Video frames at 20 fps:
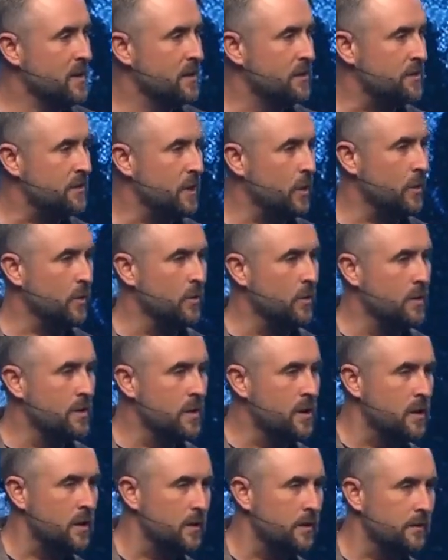So
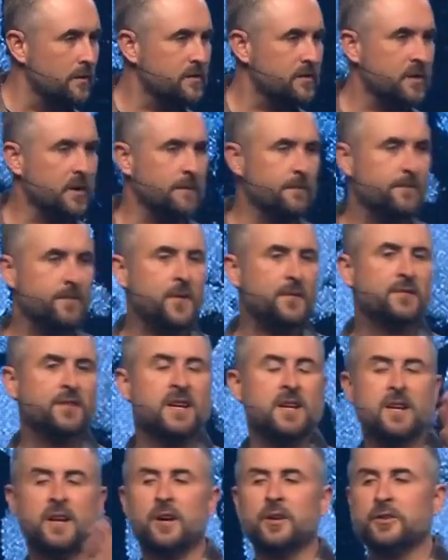some
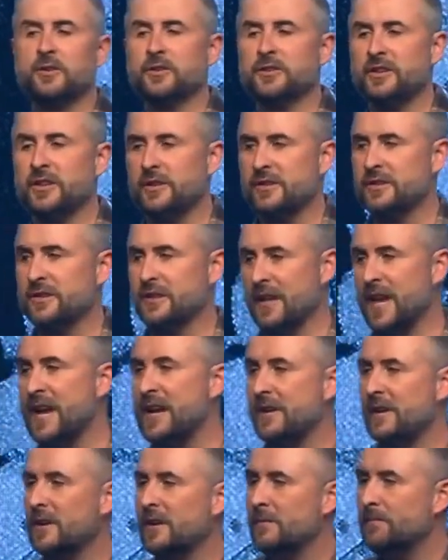1,500 years
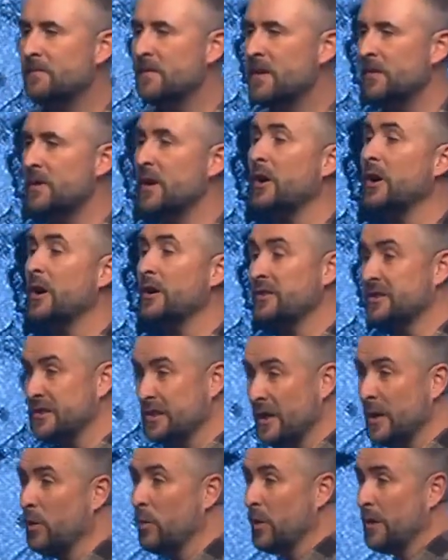later, there are
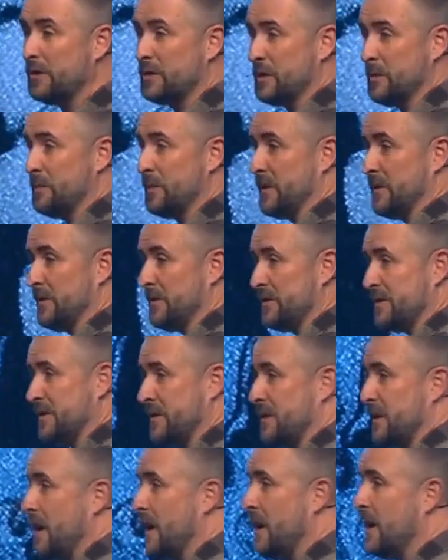still
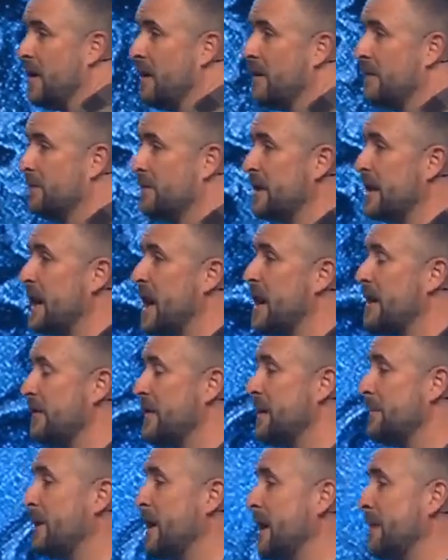worshipers of the God of
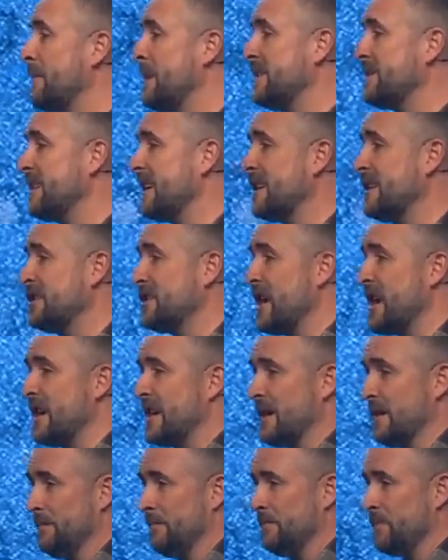Abraham, Isaac, and
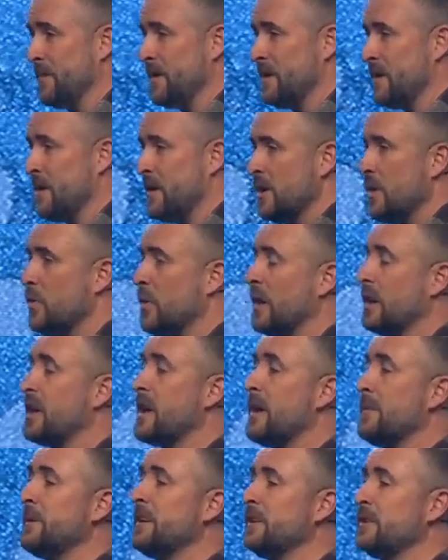Jacob who are
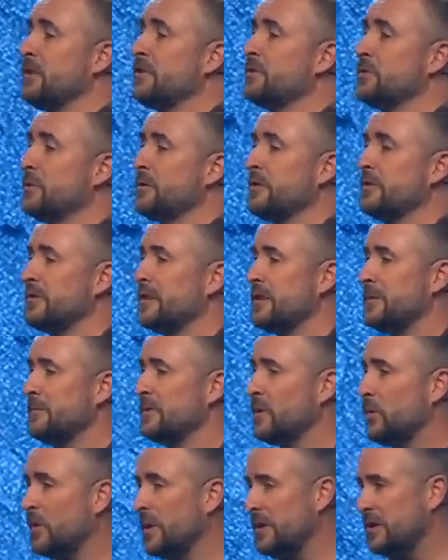coming to Jerusalem
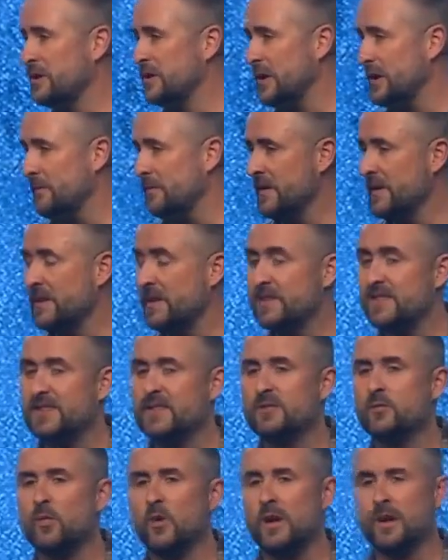to worship, and this
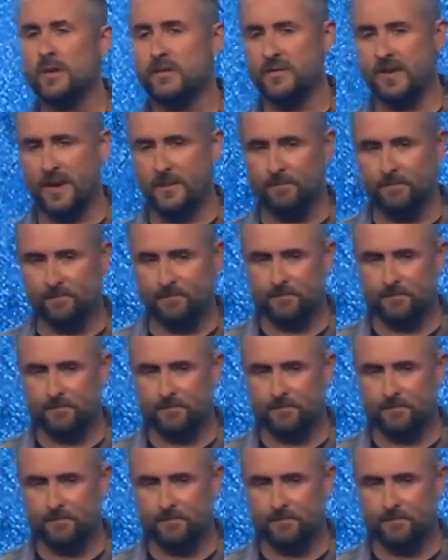is one of them.